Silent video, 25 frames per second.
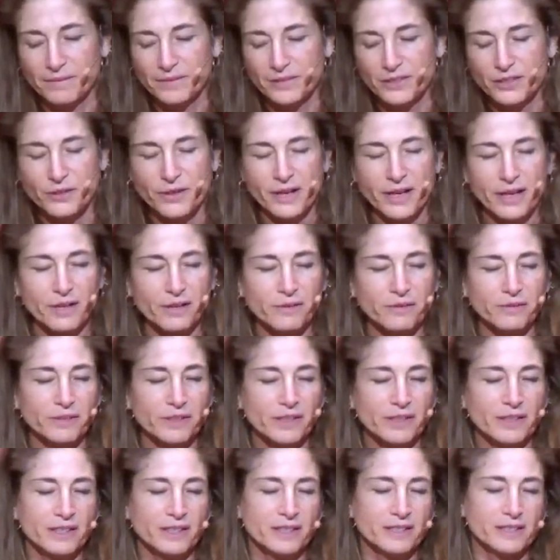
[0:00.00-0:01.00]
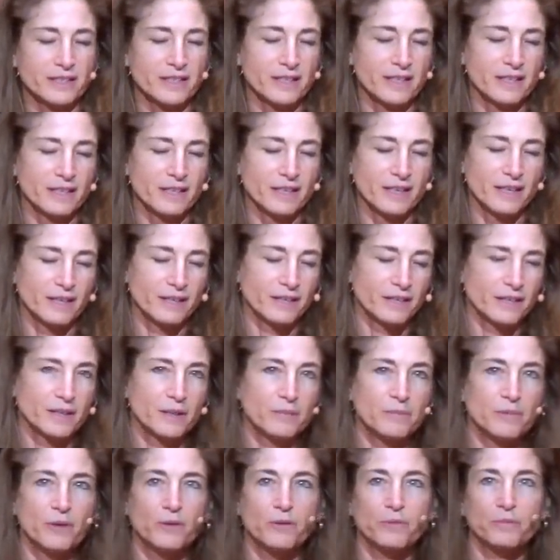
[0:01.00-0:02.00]
So how to realize that, how to
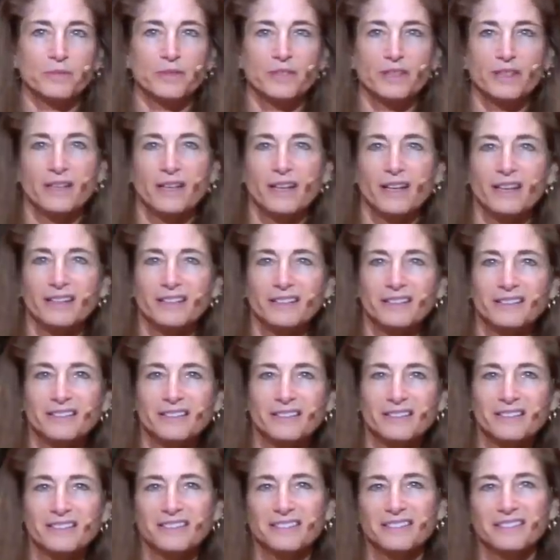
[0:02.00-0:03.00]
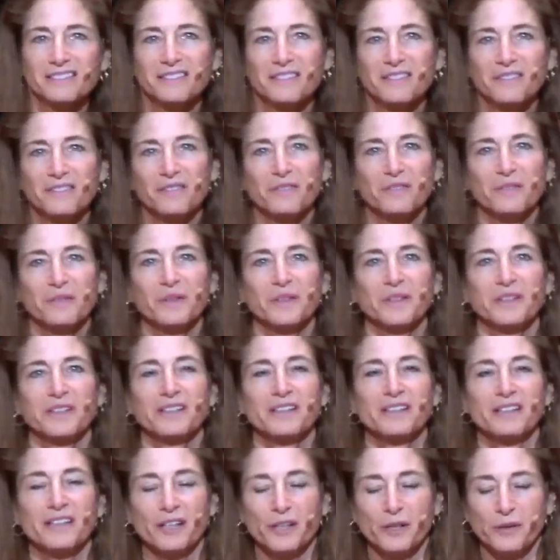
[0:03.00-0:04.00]
come home to that is
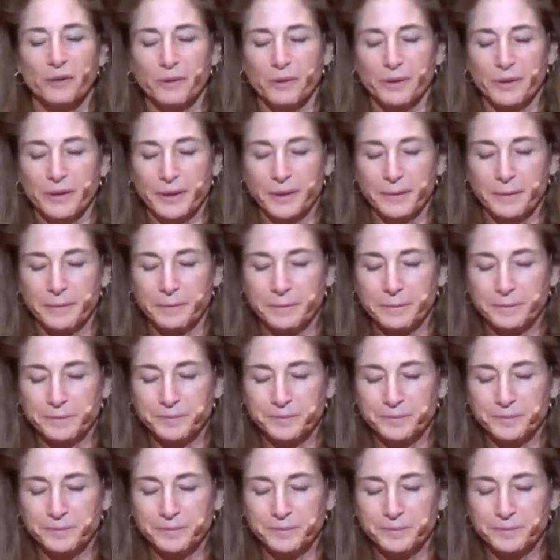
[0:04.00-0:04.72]
really the inquiry.